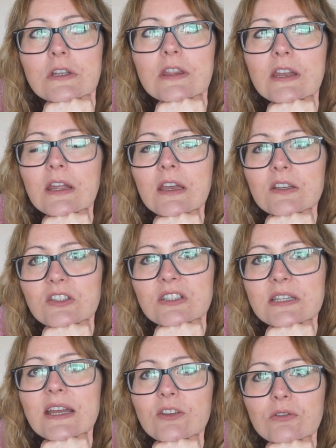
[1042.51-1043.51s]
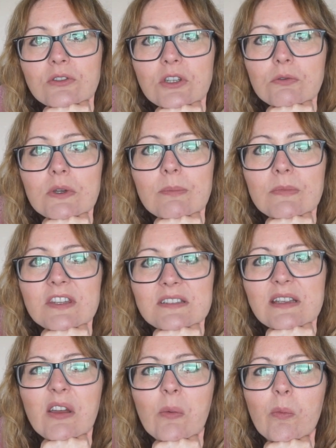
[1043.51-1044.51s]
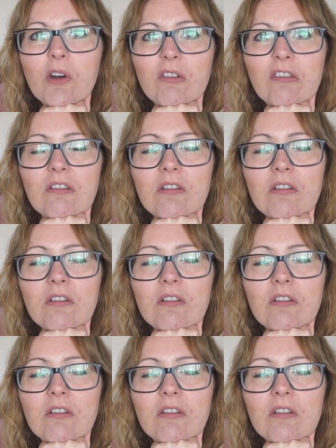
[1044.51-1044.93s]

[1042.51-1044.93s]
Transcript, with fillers: then I can just IOU him the second one.